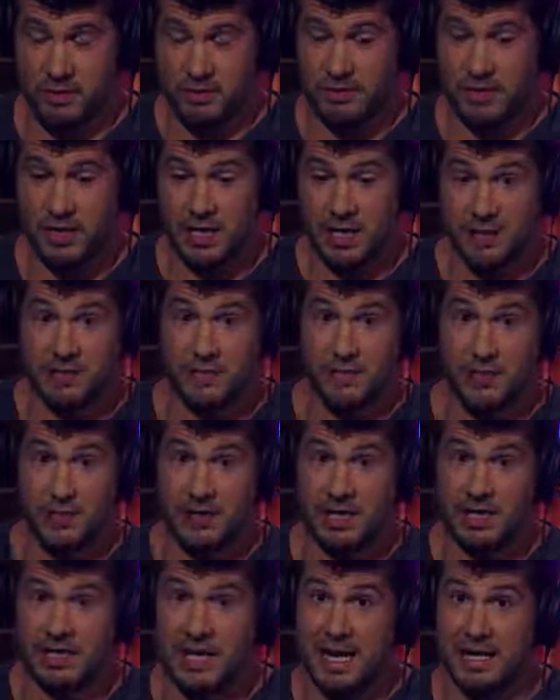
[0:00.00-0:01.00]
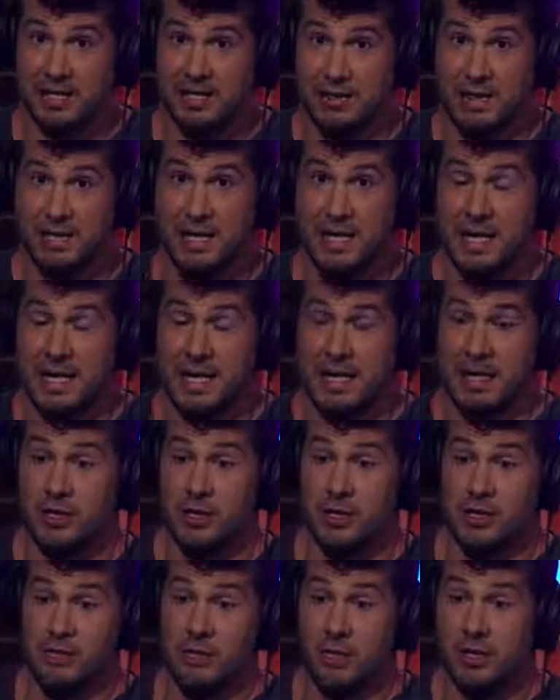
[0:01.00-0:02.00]
Studies have shown that it's actually
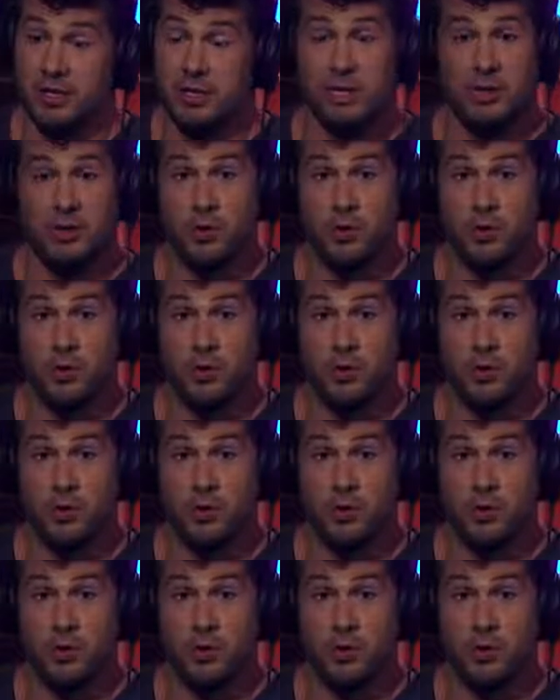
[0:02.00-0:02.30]
inversely